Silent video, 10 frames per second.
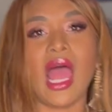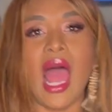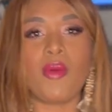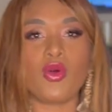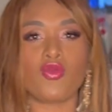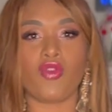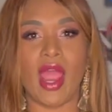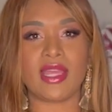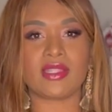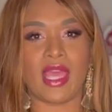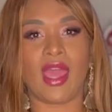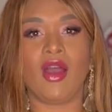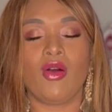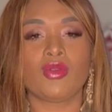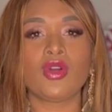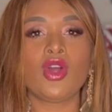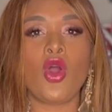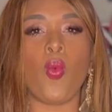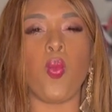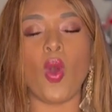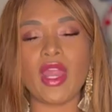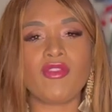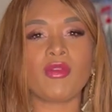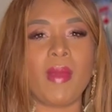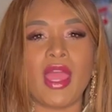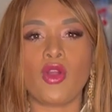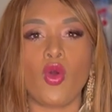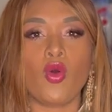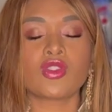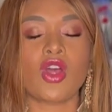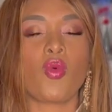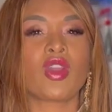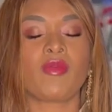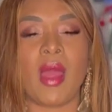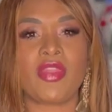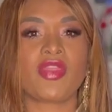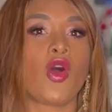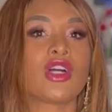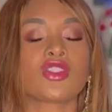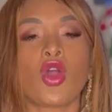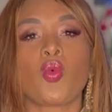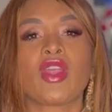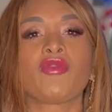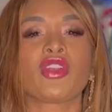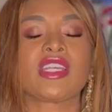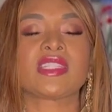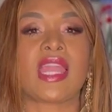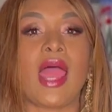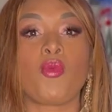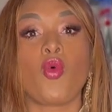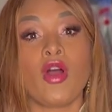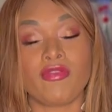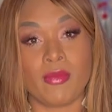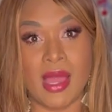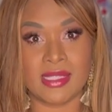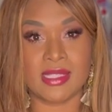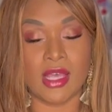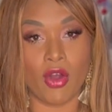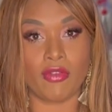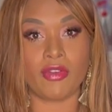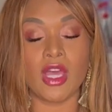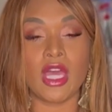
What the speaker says: I will write down whatever my goals are, whatever my thoughts are, whatever it is that I want for myself.